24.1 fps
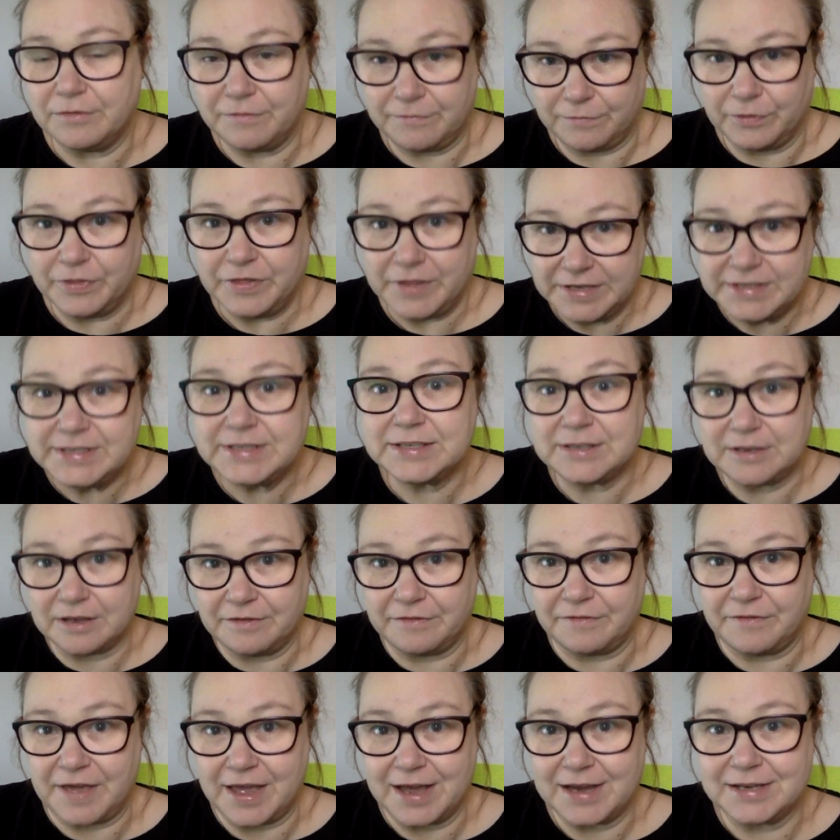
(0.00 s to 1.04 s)
this
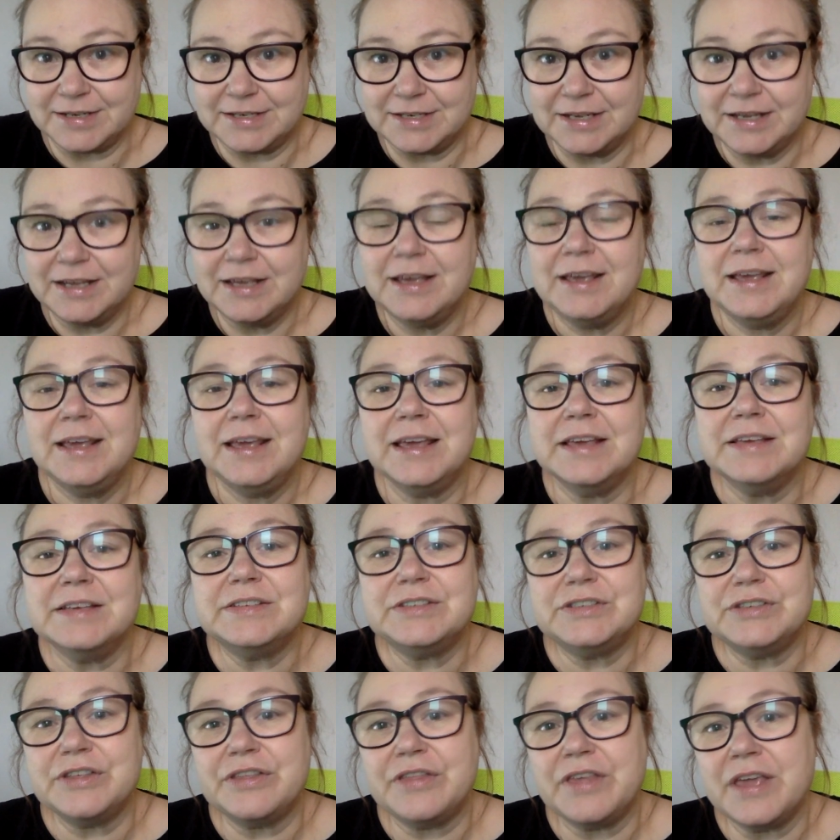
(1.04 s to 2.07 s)
effect is
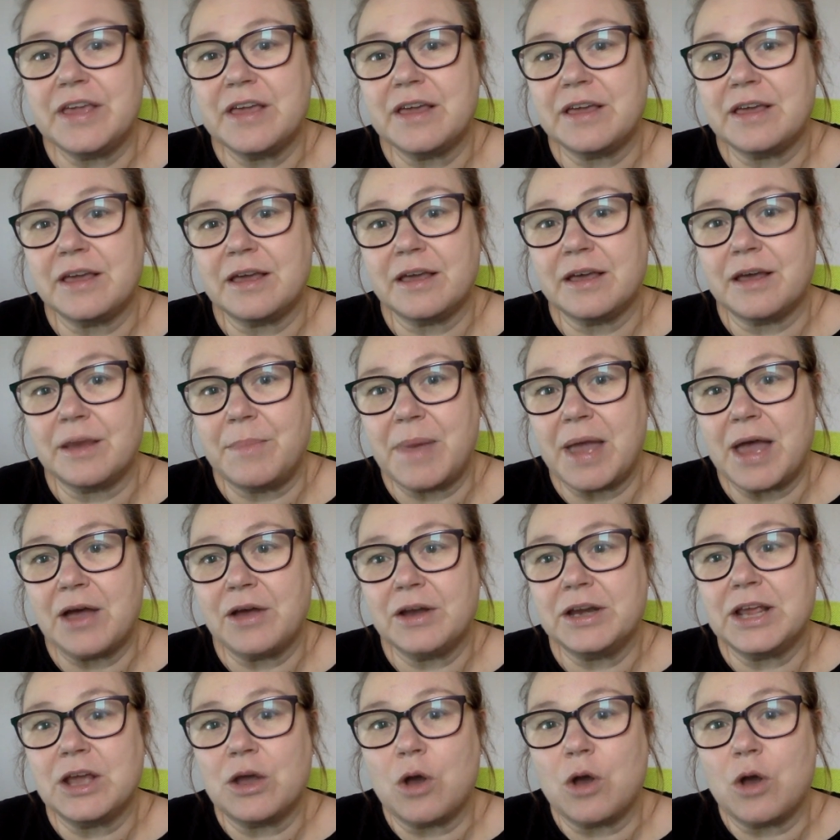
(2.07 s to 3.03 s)
to think about